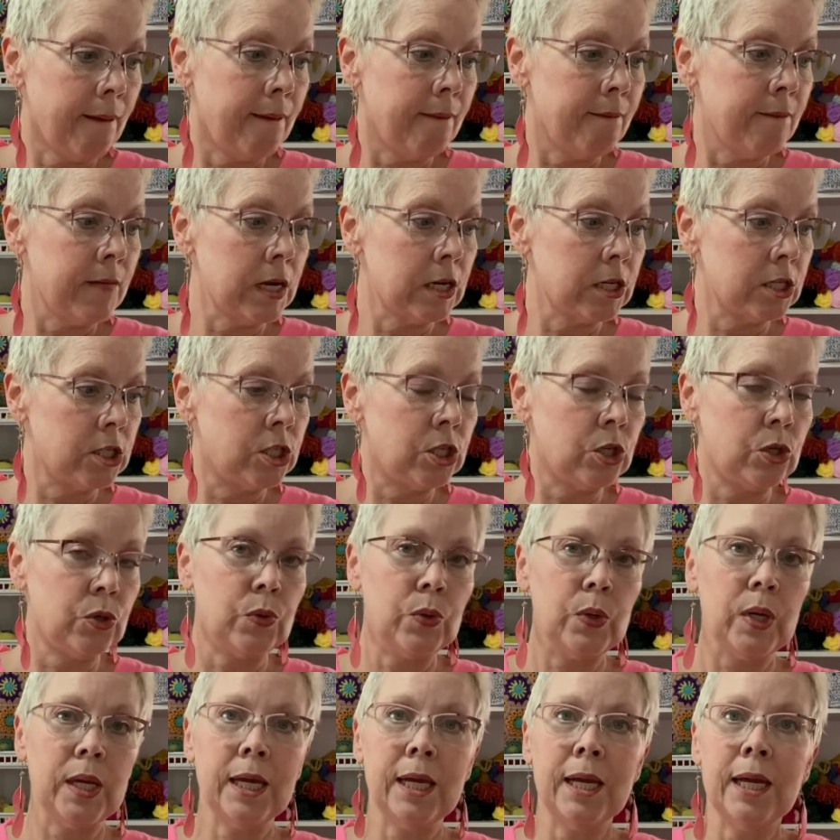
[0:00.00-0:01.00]
they're
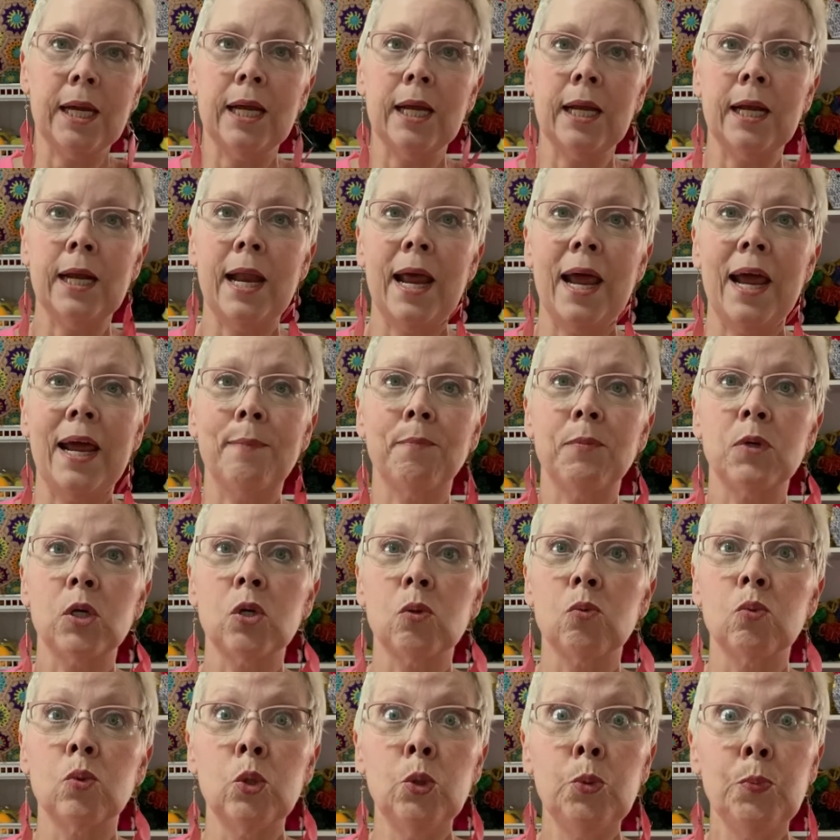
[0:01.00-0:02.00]
doing an
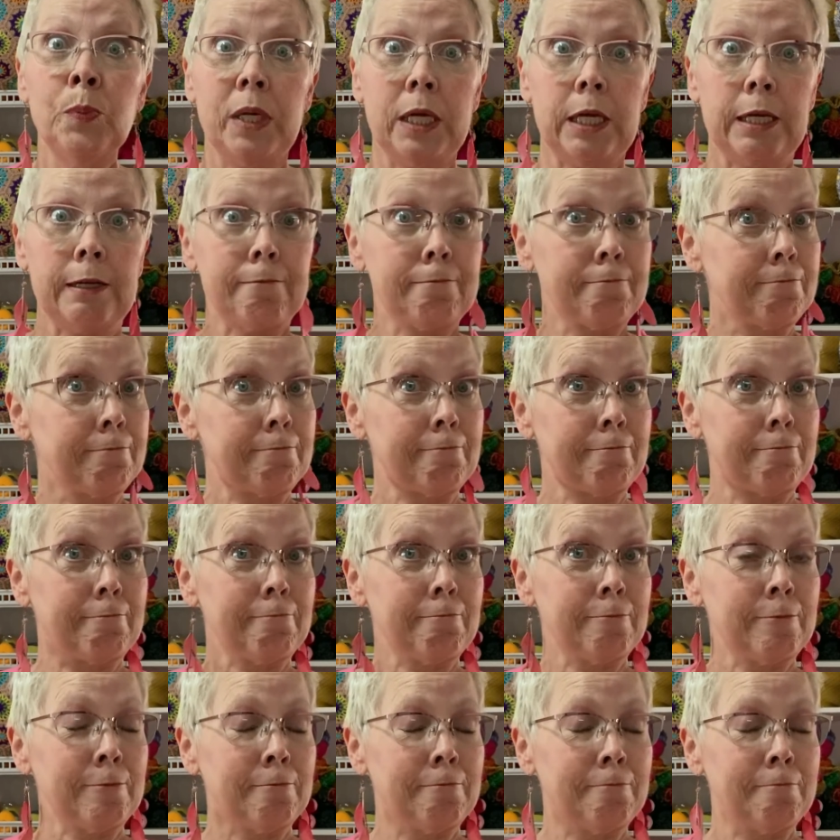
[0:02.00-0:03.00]
amigurumi.
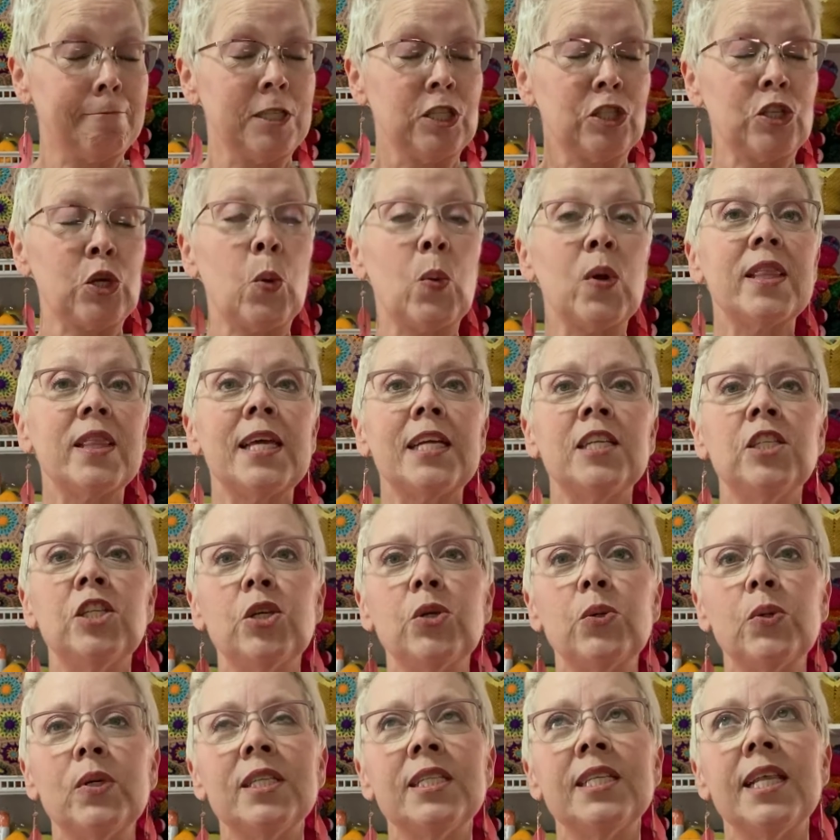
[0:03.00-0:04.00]
So what they
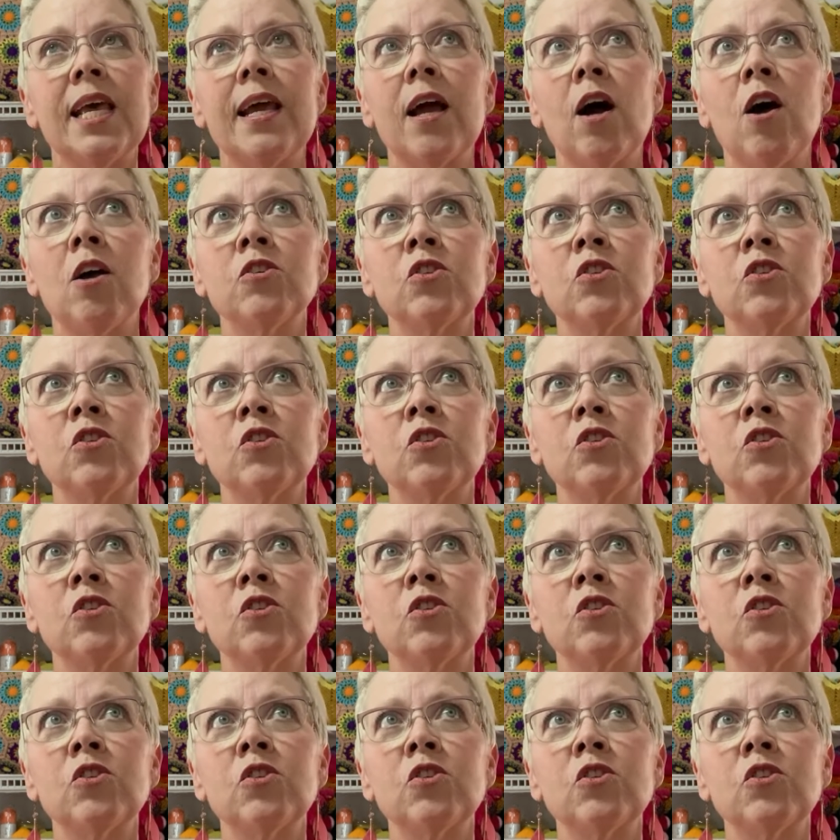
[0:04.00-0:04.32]
do is they